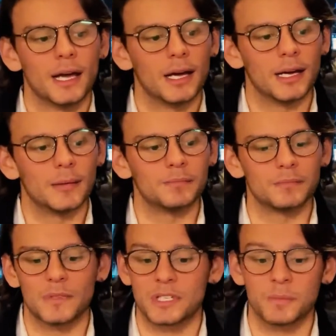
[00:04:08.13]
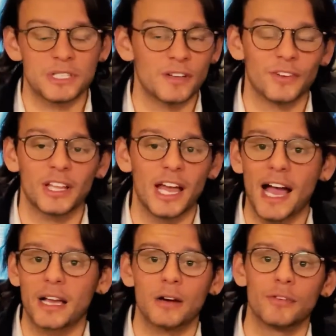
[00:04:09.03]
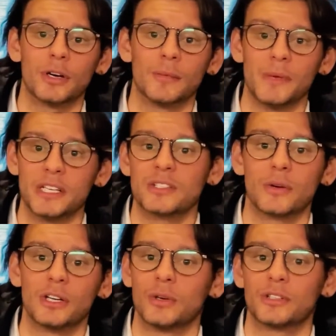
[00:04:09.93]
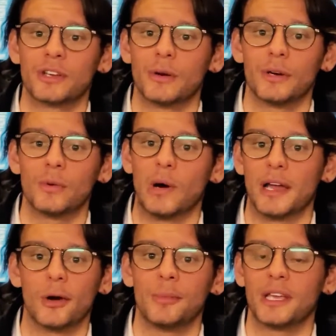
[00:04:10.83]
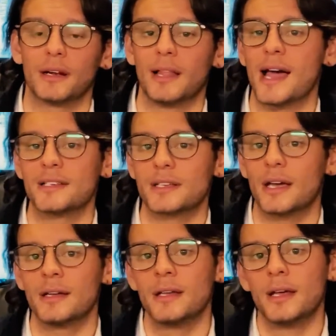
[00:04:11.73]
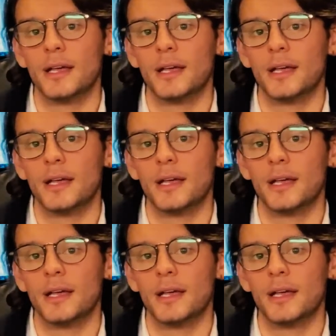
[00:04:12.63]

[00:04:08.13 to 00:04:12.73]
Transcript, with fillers: Um, specifically, I cover Minnesota, North Dakota, Wyoming, and Alaska.